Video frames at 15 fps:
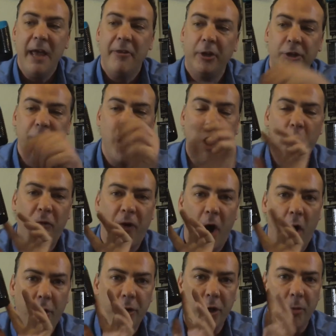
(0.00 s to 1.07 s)
There's no
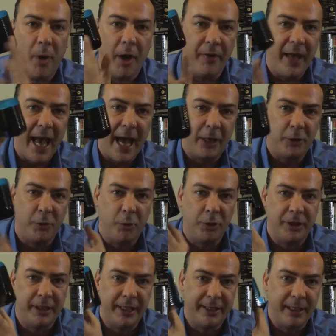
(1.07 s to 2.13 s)
volume on the actual
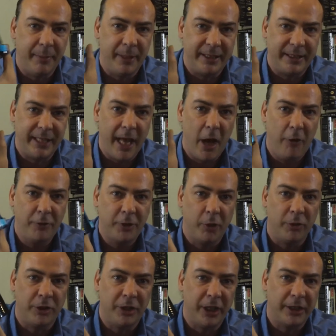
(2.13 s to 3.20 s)
system itself,
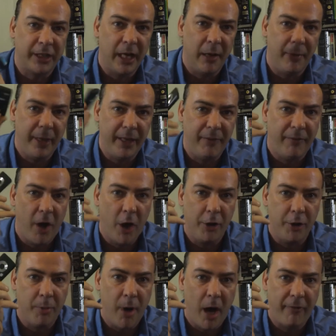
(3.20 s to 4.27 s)
so it's just going to be the
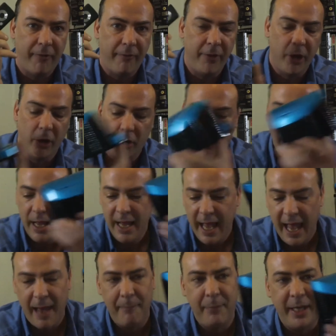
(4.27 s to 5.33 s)
volume off of your
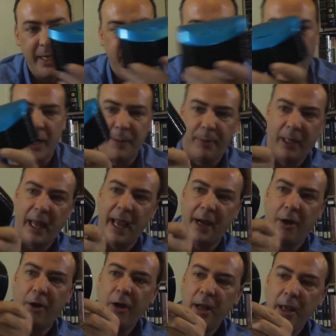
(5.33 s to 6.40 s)
MP3
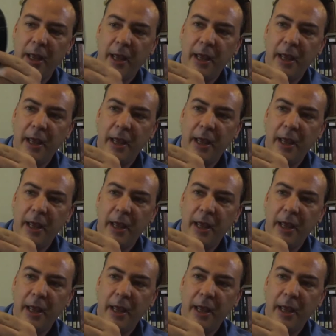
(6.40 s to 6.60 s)
player.